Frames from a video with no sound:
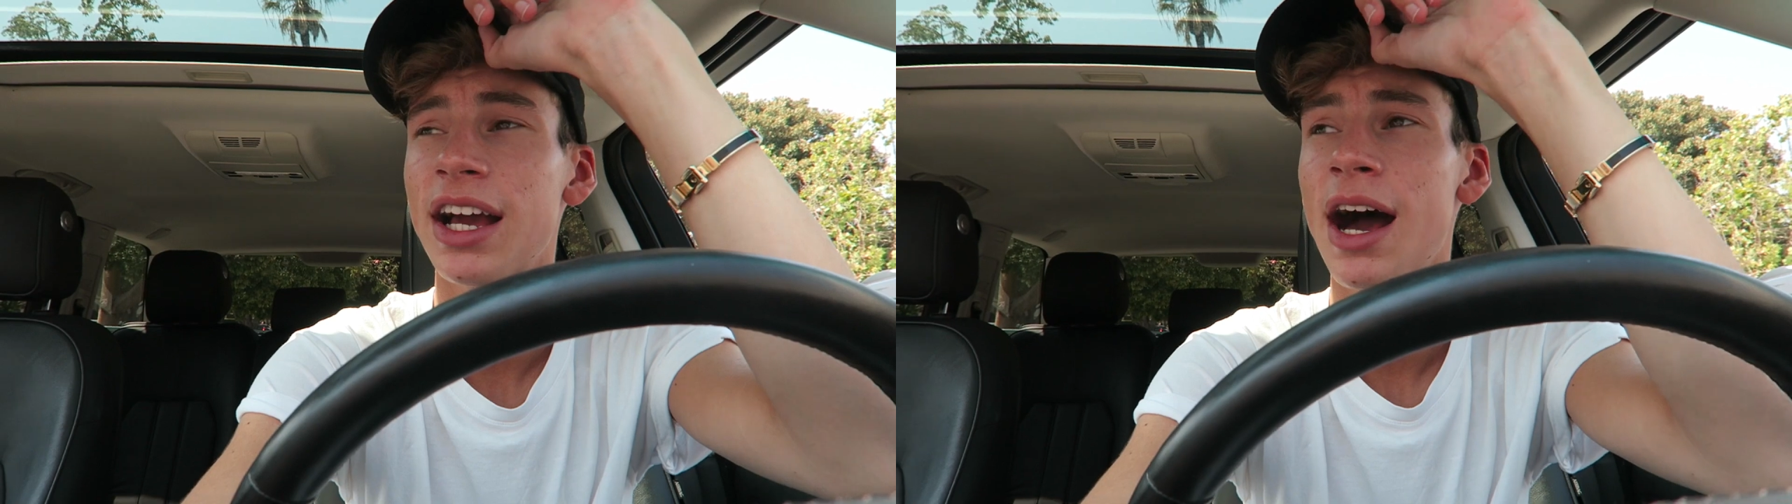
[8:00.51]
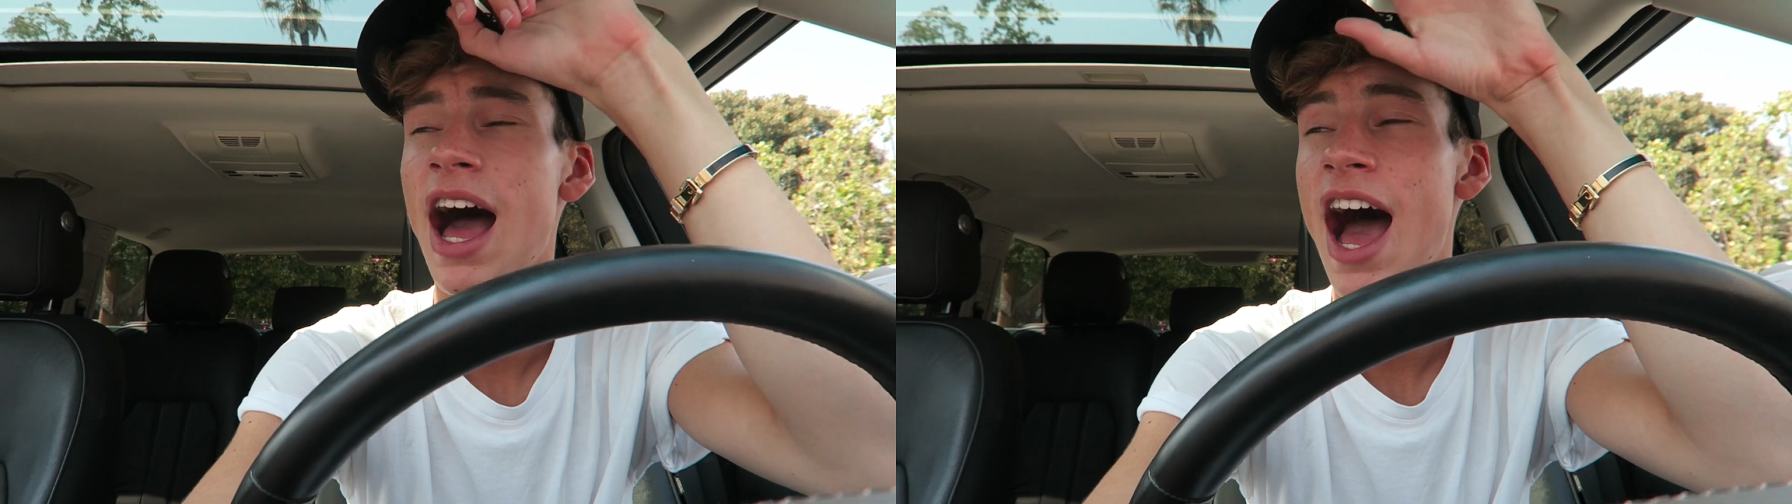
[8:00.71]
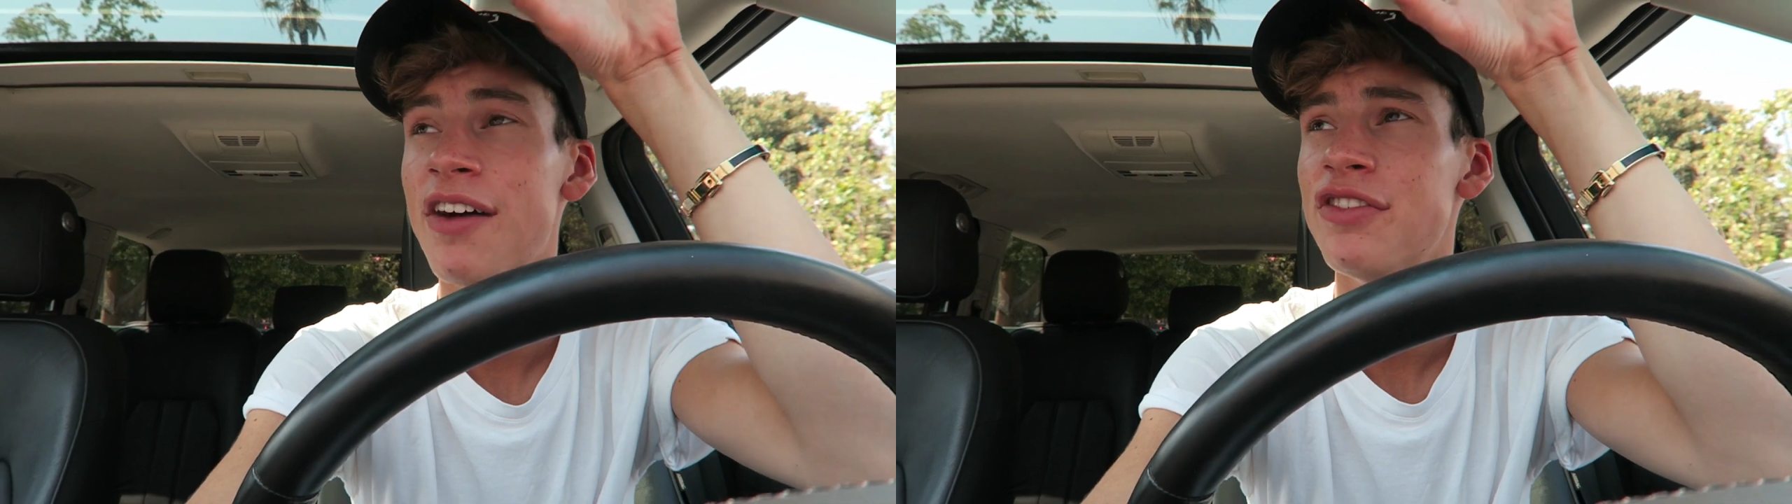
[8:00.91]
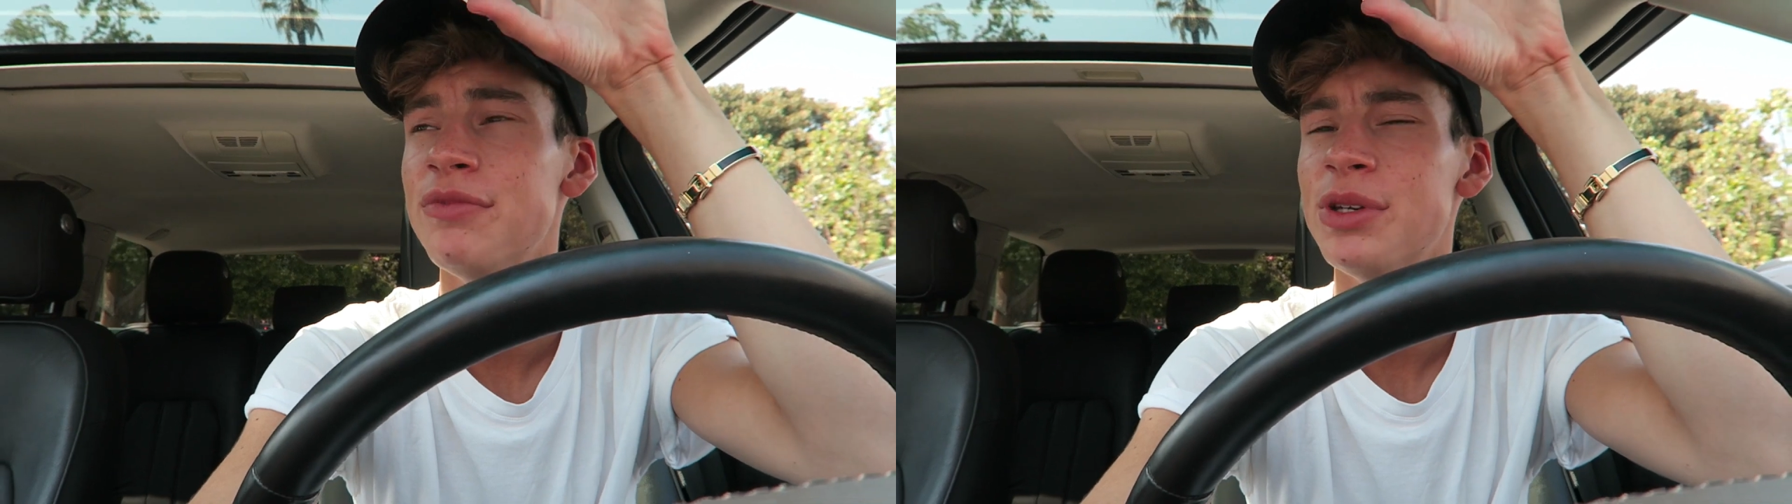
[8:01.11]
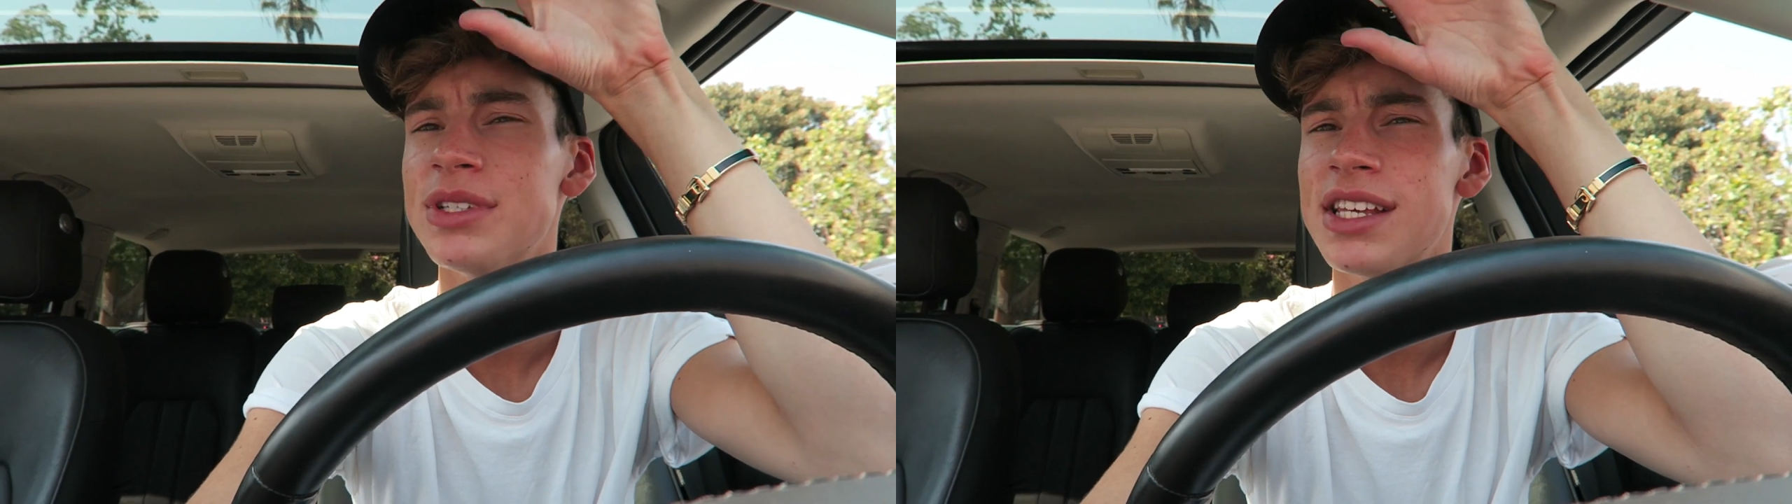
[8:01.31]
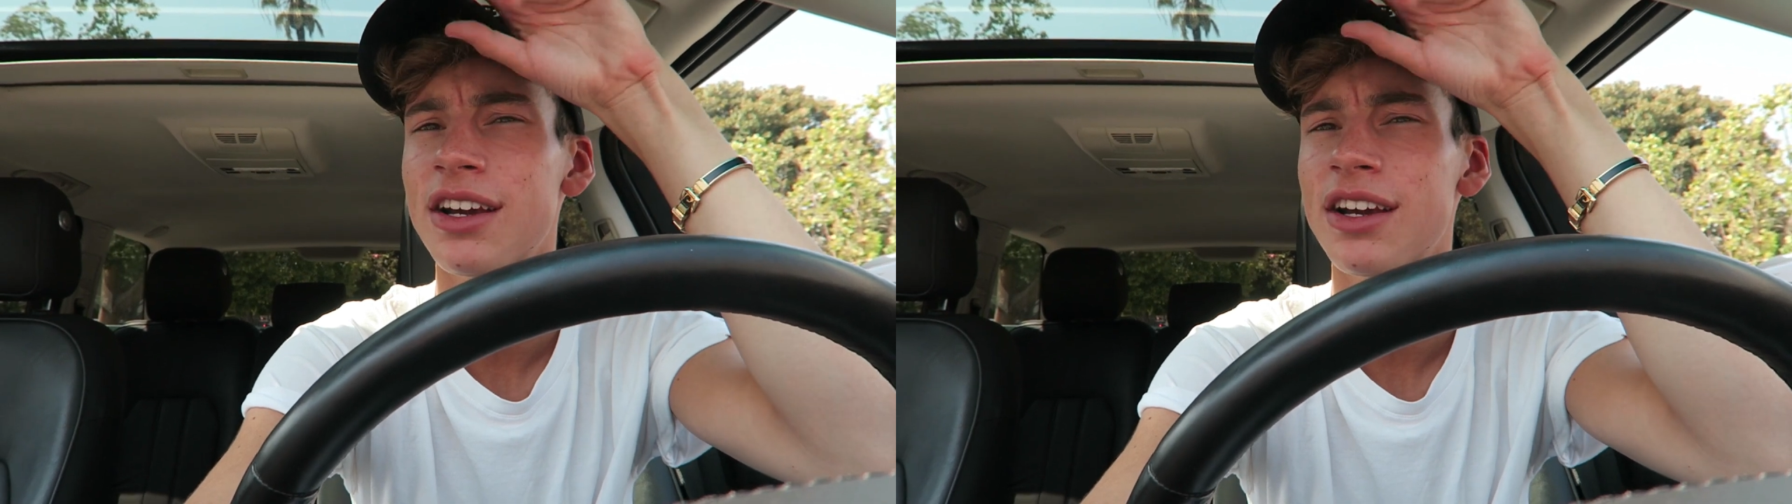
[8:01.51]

like half of me was